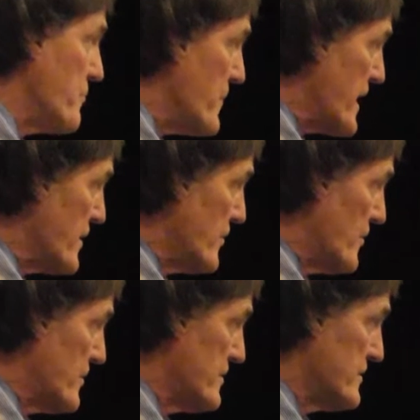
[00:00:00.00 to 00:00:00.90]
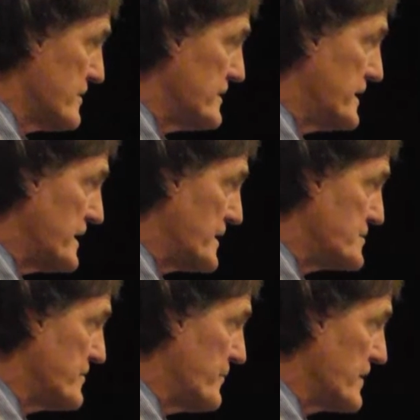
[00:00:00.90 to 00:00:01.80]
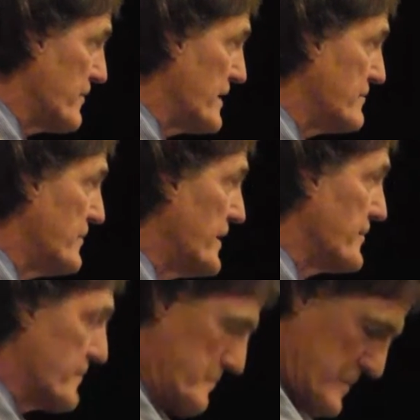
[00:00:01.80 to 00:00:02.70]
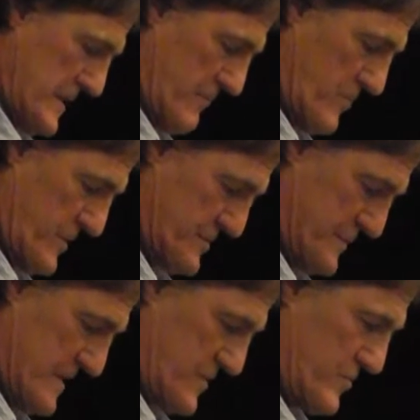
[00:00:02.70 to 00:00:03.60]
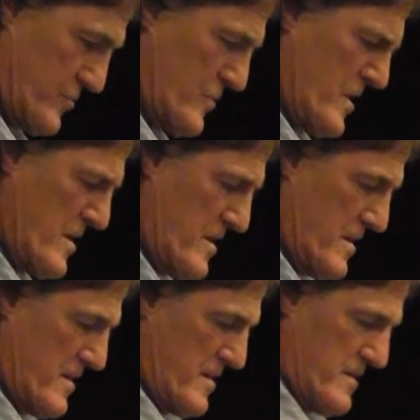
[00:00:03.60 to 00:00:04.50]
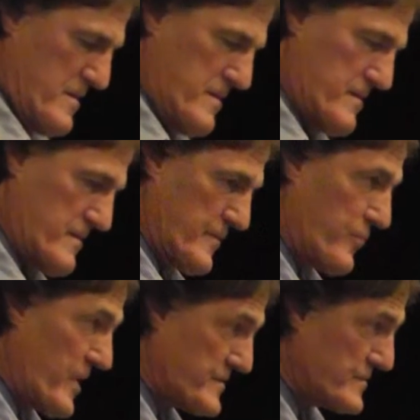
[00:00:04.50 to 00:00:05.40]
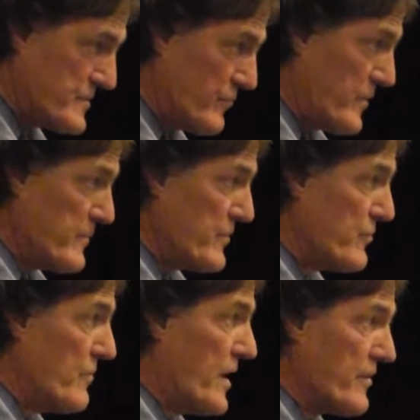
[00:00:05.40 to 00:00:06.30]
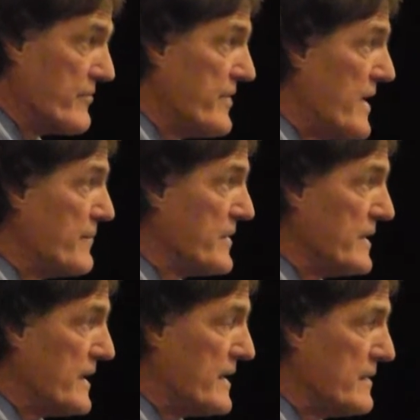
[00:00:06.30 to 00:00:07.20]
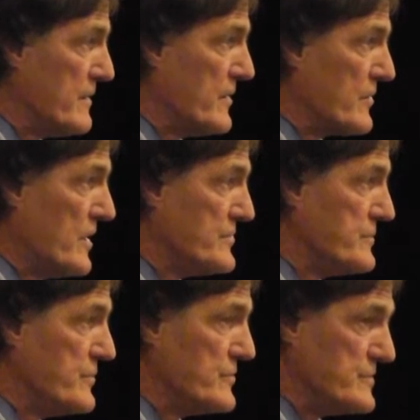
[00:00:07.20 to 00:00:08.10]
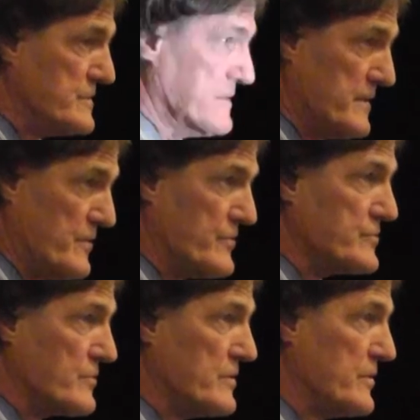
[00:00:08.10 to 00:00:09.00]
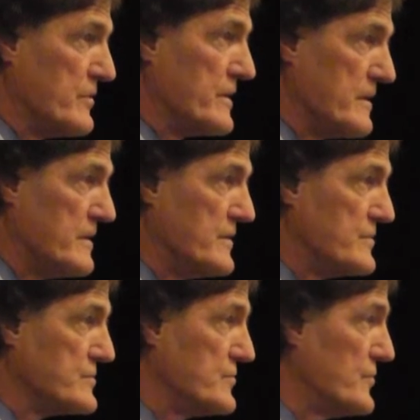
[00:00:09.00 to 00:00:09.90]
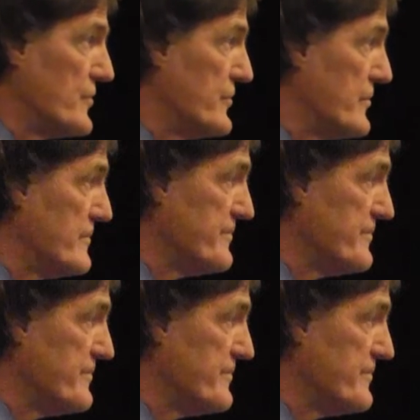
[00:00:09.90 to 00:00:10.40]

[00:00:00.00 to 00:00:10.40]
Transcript: male lineage of my grandfather. But I want to speak to the presence of women throughout our family and their contributions, and then also clearly in the school too.